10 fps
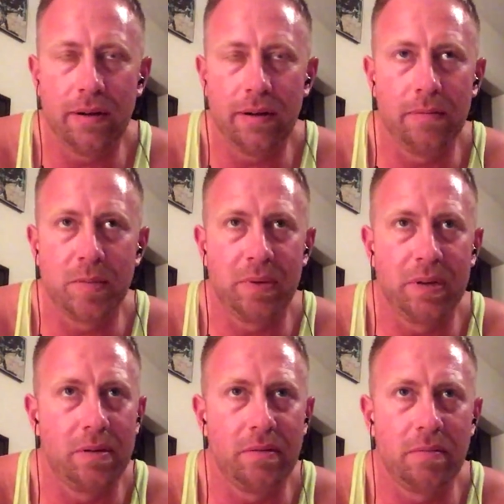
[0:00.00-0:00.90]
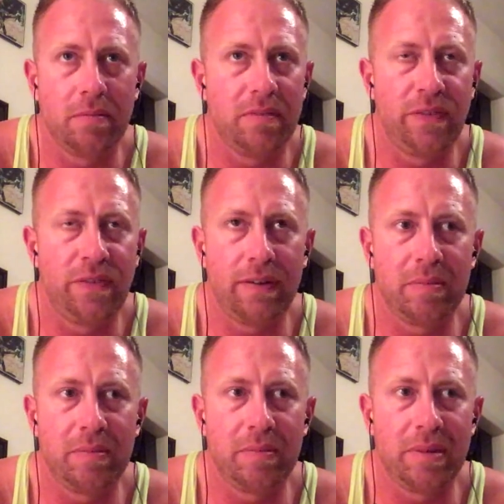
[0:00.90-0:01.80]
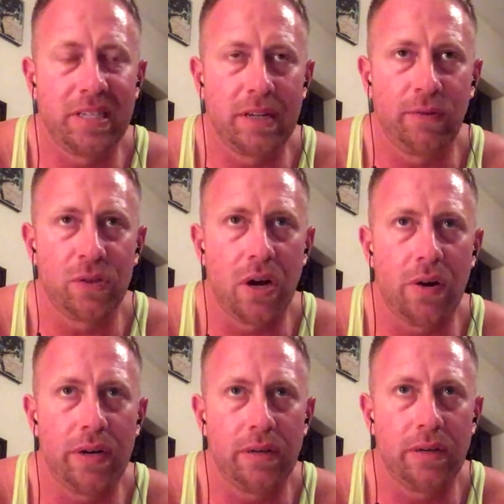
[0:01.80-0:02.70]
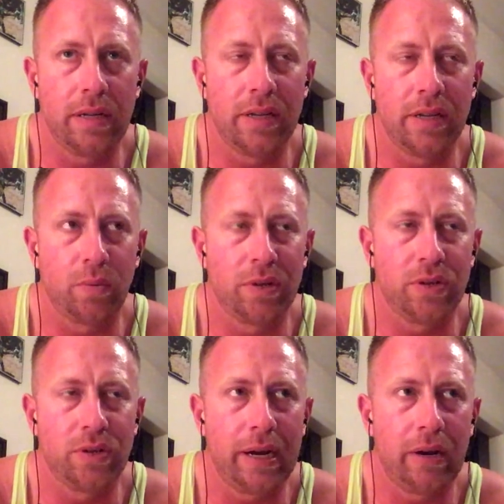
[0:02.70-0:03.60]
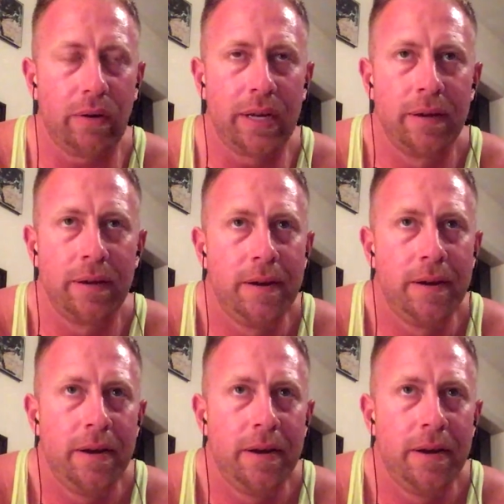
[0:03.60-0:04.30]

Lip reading: It's been a favorite of mine since I first saw it in its original airing.